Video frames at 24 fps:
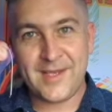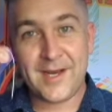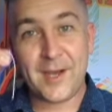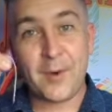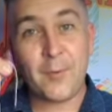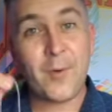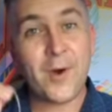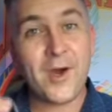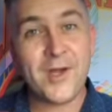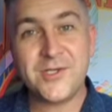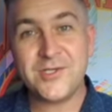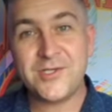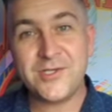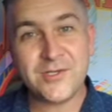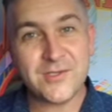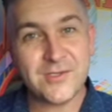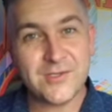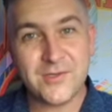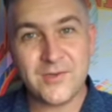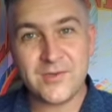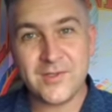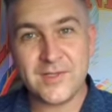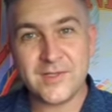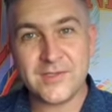And I watched her
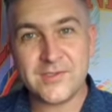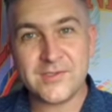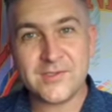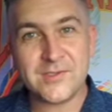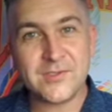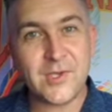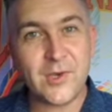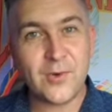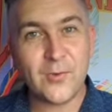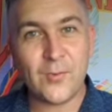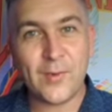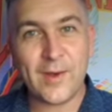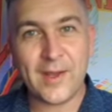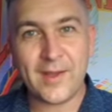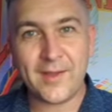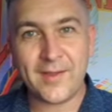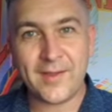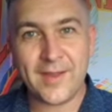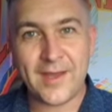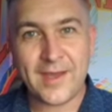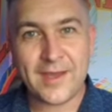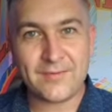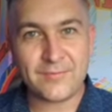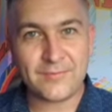do this so
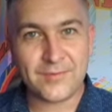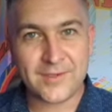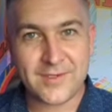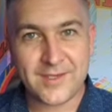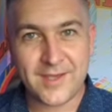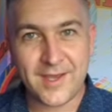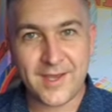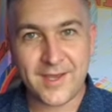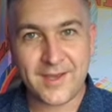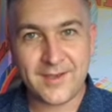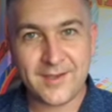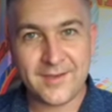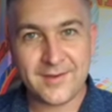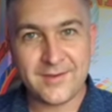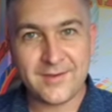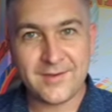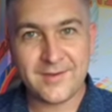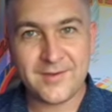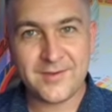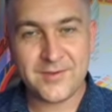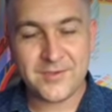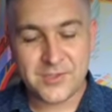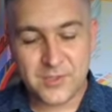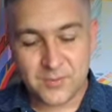well every day.
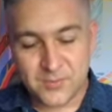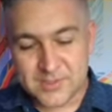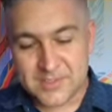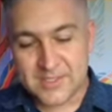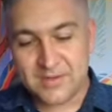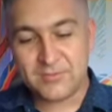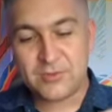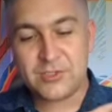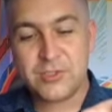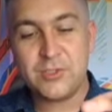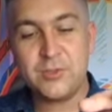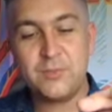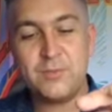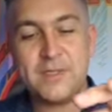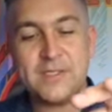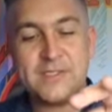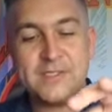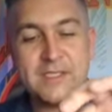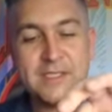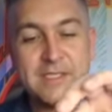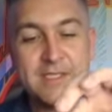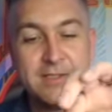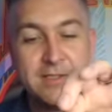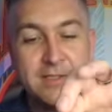She was never too
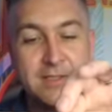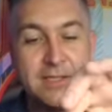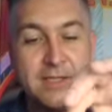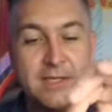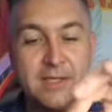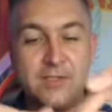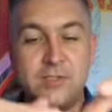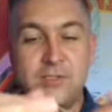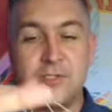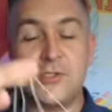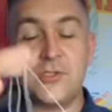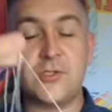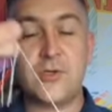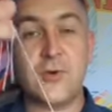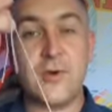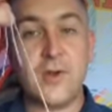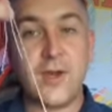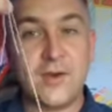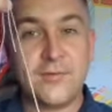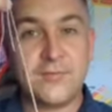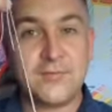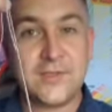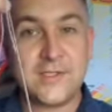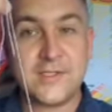busy to turn
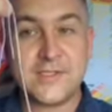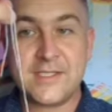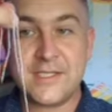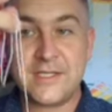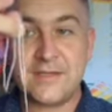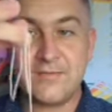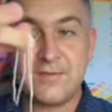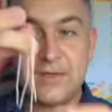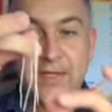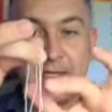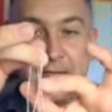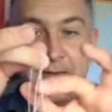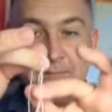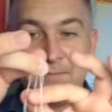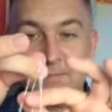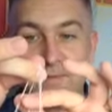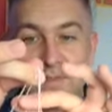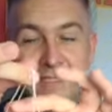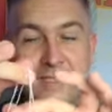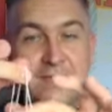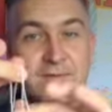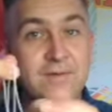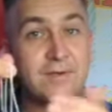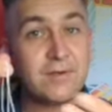off the TV,
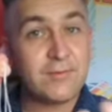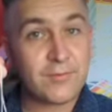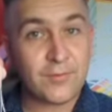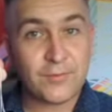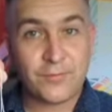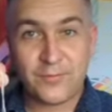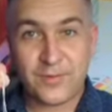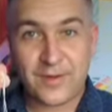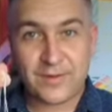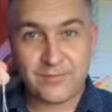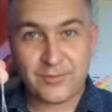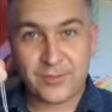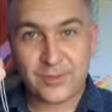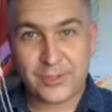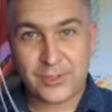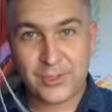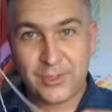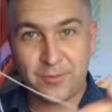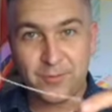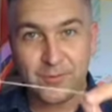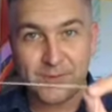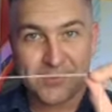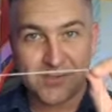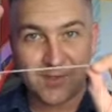even if her favorite
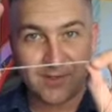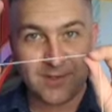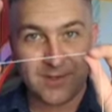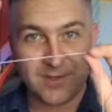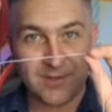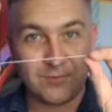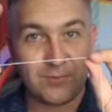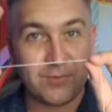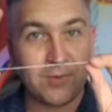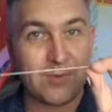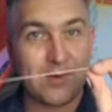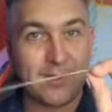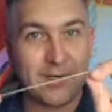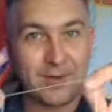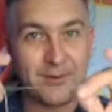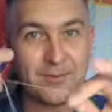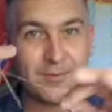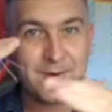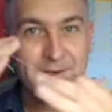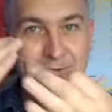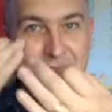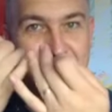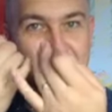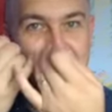show was on, if you had a
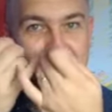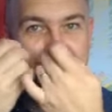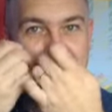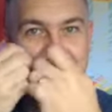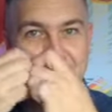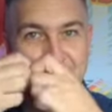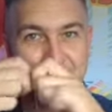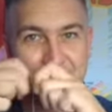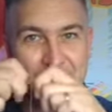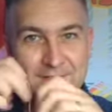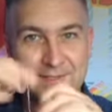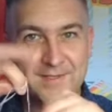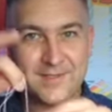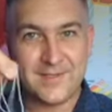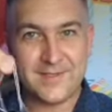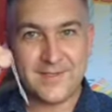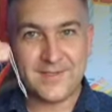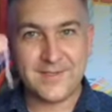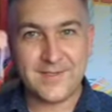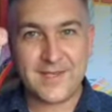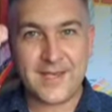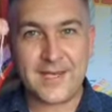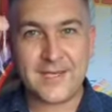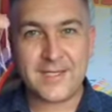question,
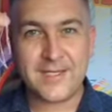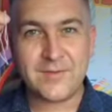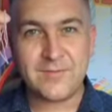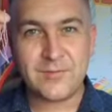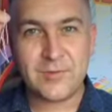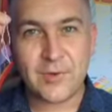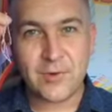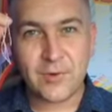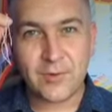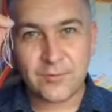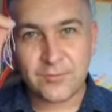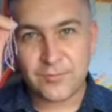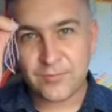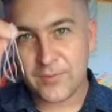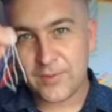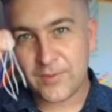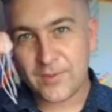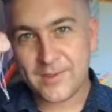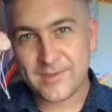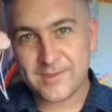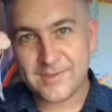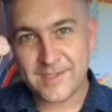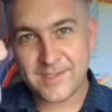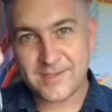and give you her
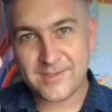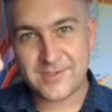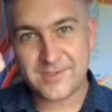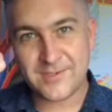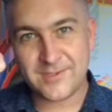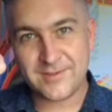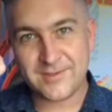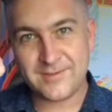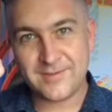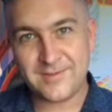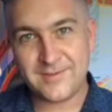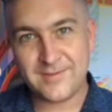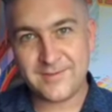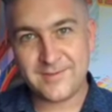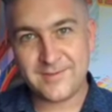full attention.